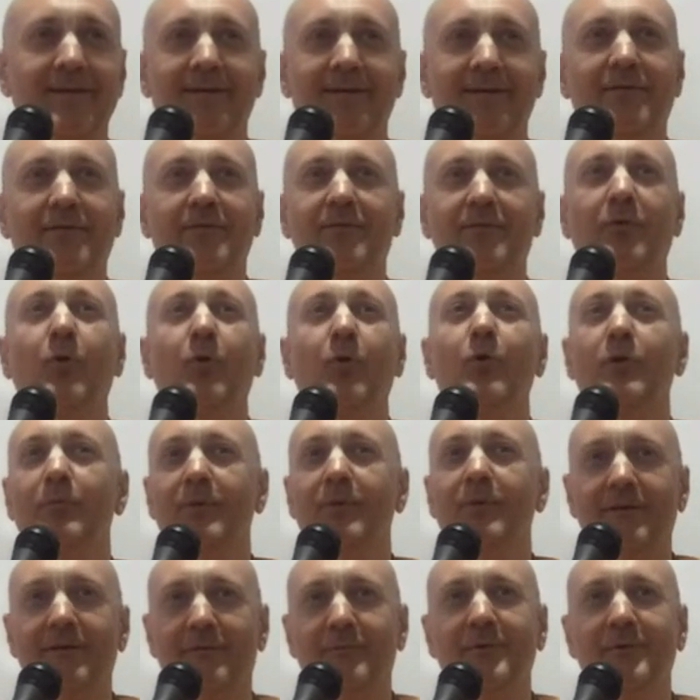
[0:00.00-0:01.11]
it's a
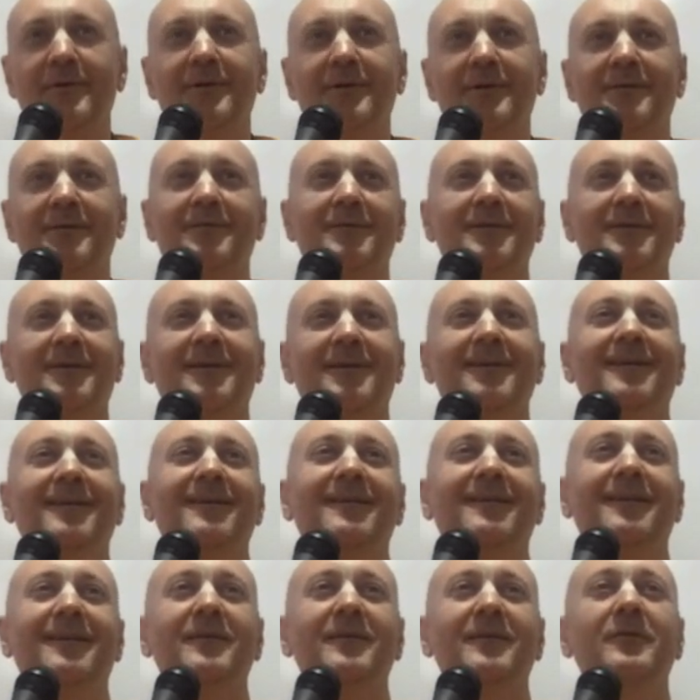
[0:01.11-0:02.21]
horrible experience.
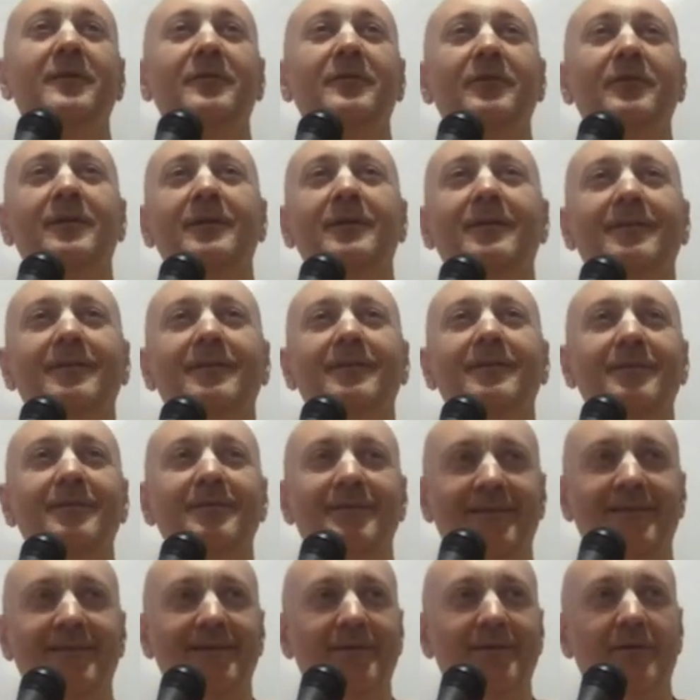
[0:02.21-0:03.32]
They don't even,
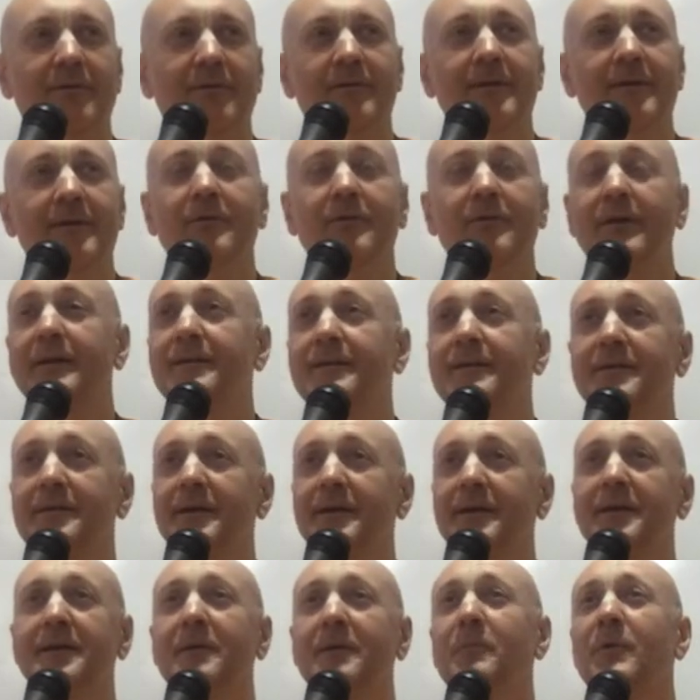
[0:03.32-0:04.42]
you know, they don't
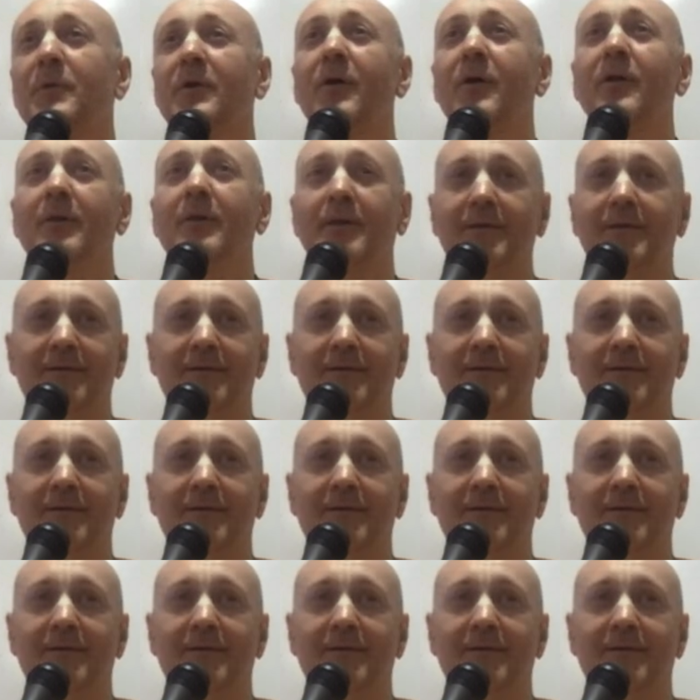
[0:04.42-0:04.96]
entertain them at all.